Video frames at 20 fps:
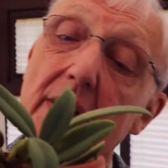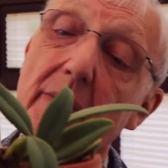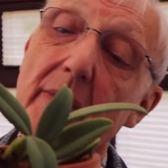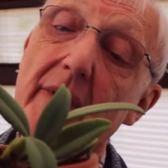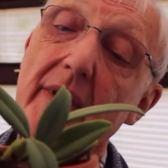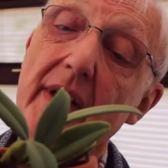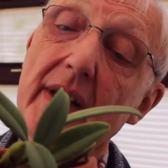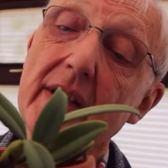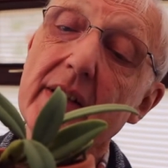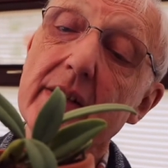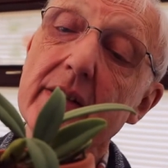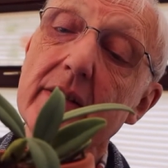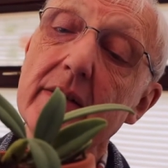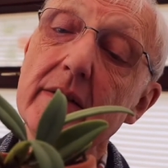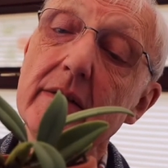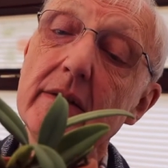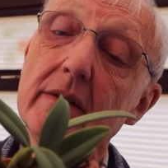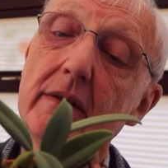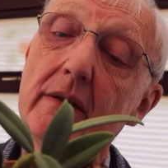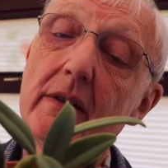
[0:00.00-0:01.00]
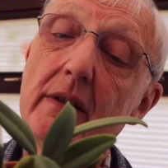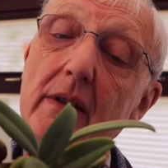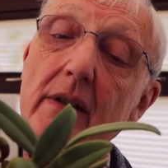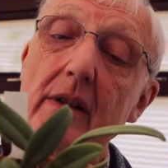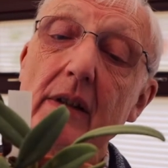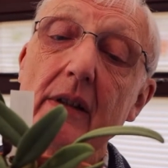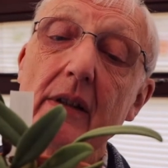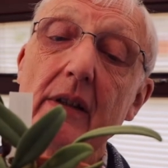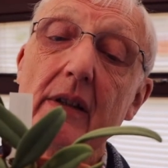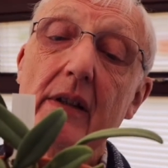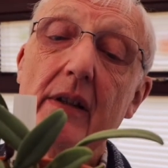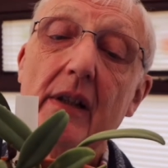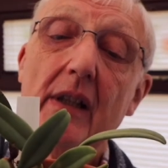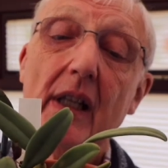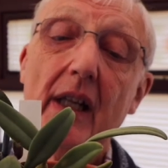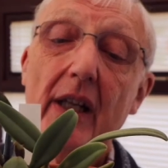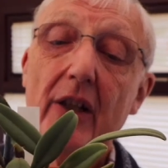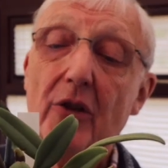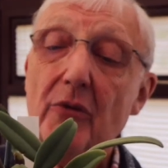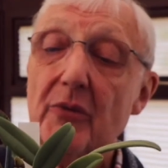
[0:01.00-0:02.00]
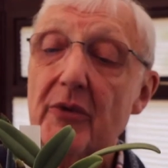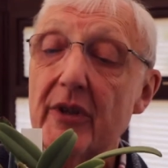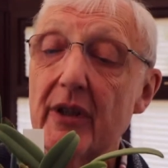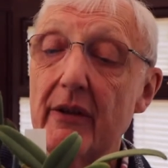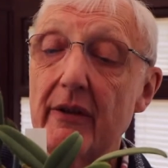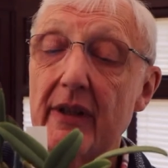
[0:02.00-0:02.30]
with this. I hope so